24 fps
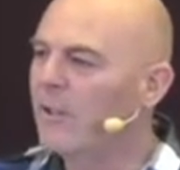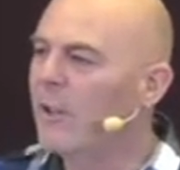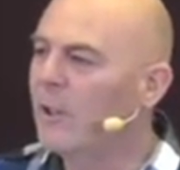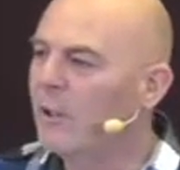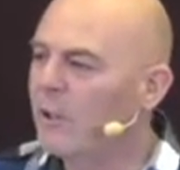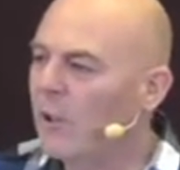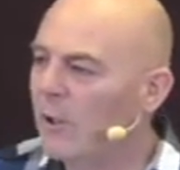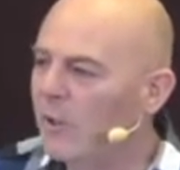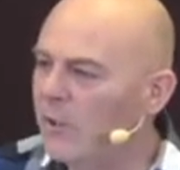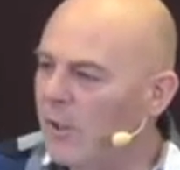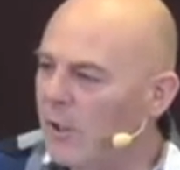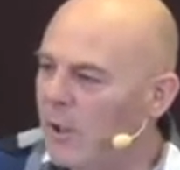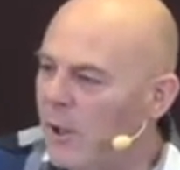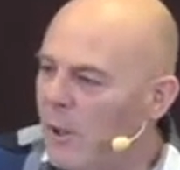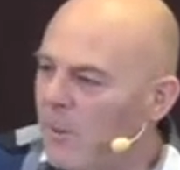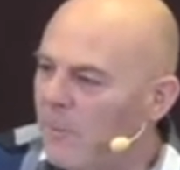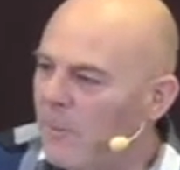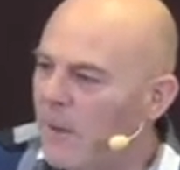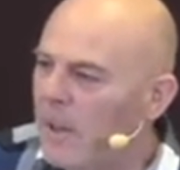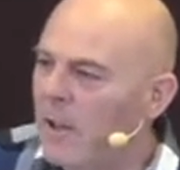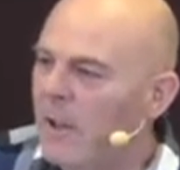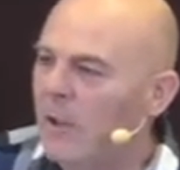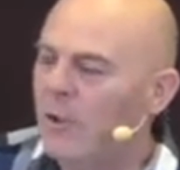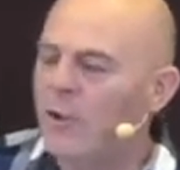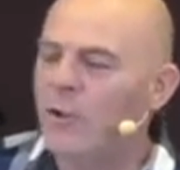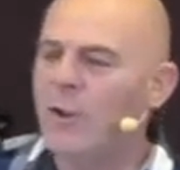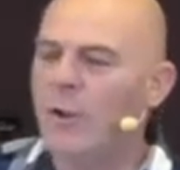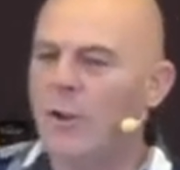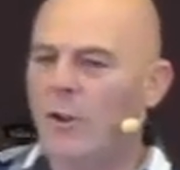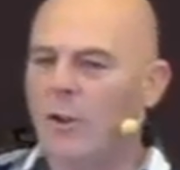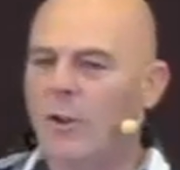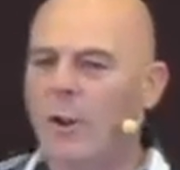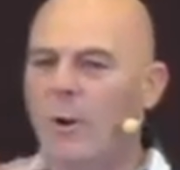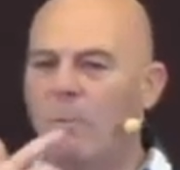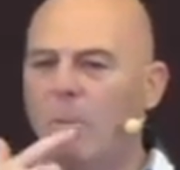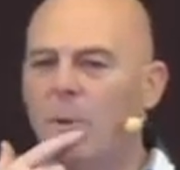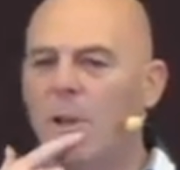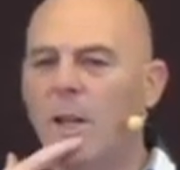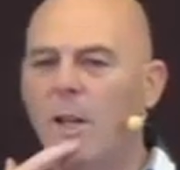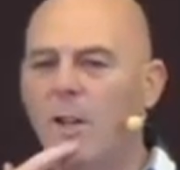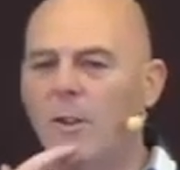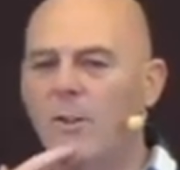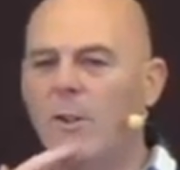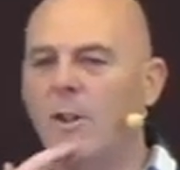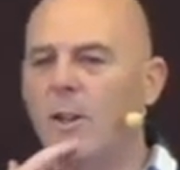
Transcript: interesting, though. Jill complained,